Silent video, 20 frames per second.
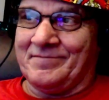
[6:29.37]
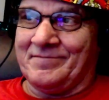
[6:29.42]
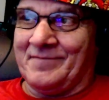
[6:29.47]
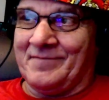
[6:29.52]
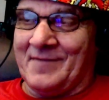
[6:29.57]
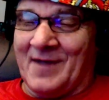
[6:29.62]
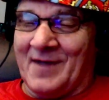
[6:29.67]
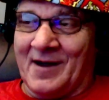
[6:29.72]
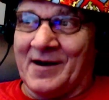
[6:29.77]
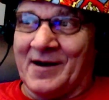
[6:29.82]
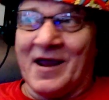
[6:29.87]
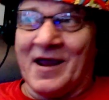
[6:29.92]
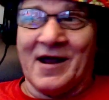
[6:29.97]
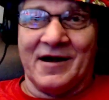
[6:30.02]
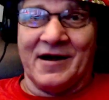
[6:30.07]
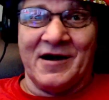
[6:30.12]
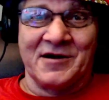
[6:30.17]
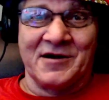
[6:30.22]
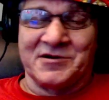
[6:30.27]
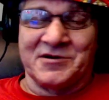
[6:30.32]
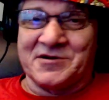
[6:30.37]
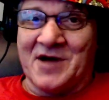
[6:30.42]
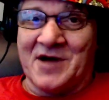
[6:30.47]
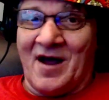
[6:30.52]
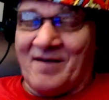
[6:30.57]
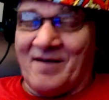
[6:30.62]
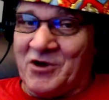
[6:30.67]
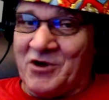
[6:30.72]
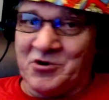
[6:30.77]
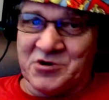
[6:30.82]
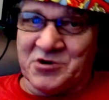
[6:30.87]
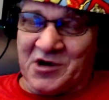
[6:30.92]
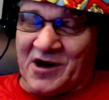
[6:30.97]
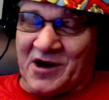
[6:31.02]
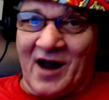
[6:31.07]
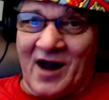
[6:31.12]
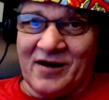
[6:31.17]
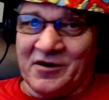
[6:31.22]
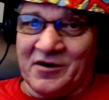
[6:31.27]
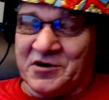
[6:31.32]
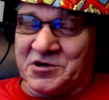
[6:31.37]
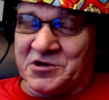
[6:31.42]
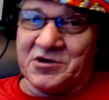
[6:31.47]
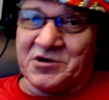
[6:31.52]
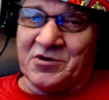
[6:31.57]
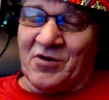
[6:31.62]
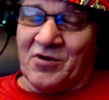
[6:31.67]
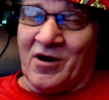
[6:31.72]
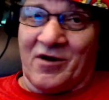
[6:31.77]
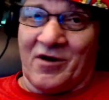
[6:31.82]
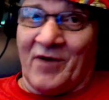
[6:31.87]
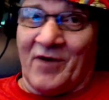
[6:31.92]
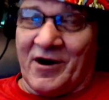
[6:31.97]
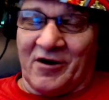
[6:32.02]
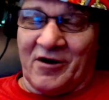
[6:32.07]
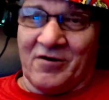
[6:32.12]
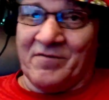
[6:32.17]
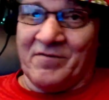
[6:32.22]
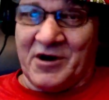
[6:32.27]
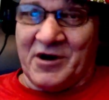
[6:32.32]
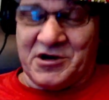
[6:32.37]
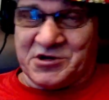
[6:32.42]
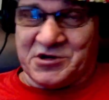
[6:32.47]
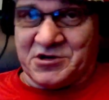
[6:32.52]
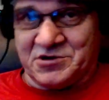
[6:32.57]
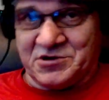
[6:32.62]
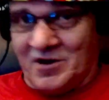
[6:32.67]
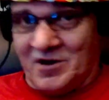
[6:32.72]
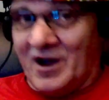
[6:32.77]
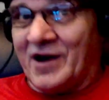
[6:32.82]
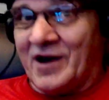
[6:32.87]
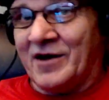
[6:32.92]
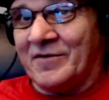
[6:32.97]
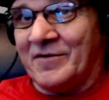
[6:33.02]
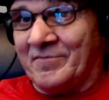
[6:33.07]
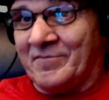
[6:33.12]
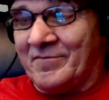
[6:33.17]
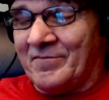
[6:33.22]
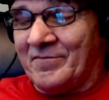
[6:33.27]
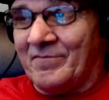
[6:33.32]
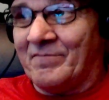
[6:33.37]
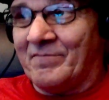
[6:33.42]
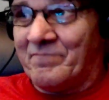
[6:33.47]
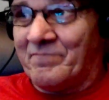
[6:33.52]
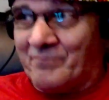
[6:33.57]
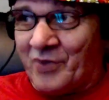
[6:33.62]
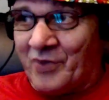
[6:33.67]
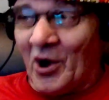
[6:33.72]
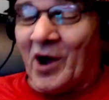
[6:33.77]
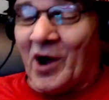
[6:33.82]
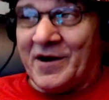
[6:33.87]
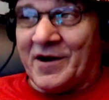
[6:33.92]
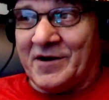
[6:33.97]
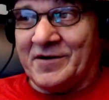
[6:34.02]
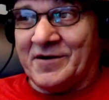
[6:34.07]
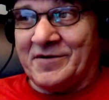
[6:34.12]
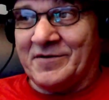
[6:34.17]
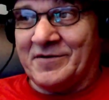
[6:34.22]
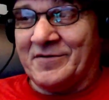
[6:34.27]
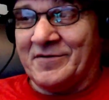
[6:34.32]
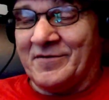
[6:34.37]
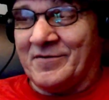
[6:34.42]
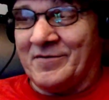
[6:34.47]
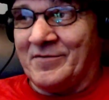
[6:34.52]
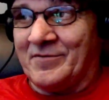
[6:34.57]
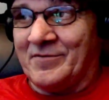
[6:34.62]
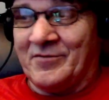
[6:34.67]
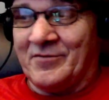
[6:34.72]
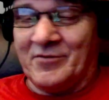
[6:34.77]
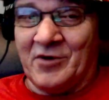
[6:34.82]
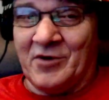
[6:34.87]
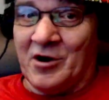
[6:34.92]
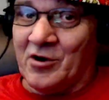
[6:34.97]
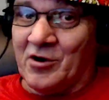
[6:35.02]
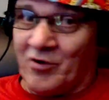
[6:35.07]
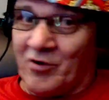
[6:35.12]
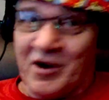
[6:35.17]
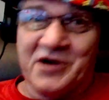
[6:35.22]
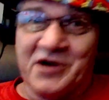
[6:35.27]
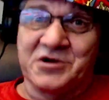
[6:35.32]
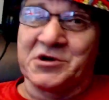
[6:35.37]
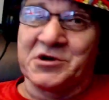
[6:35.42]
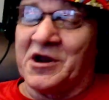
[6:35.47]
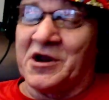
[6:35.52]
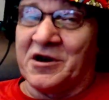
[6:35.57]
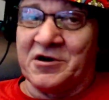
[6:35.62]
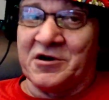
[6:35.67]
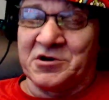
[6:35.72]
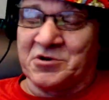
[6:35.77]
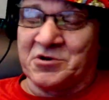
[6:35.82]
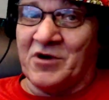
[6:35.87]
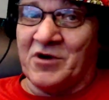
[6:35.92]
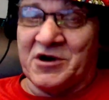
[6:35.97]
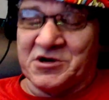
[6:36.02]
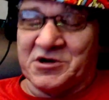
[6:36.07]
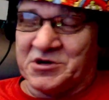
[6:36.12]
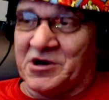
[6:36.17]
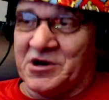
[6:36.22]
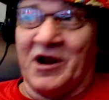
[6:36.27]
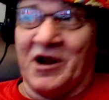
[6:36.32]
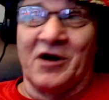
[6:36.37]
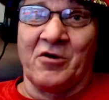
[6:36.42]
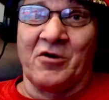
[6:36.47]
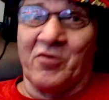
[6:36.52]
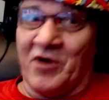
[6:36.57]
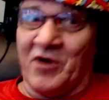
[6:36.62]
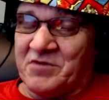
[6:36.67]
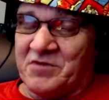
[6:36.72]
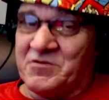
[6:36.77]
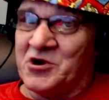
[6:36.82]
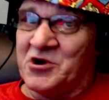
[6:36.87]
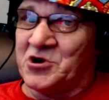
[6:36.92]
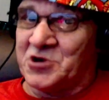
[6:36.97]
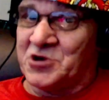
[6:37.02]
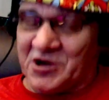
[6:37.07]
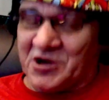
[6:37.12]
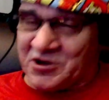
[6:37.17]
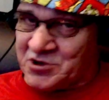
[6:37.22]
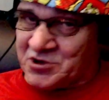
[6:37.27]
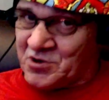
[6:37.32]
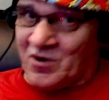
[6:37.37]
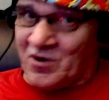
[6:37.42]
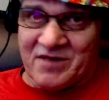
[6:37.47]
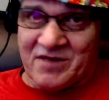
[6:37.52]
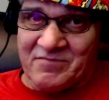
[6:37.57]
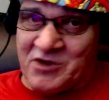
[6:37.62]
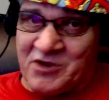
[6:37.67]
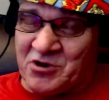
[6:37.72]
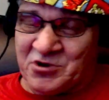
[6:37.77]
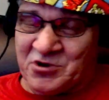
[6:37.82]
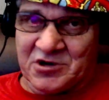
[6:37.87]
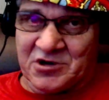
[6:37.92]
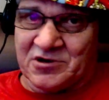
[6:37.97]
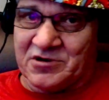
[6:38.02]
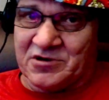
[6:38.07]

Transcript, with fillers: again, this is not music I listen to on a regular basis, right? But great singing is great singing. Great music is great music.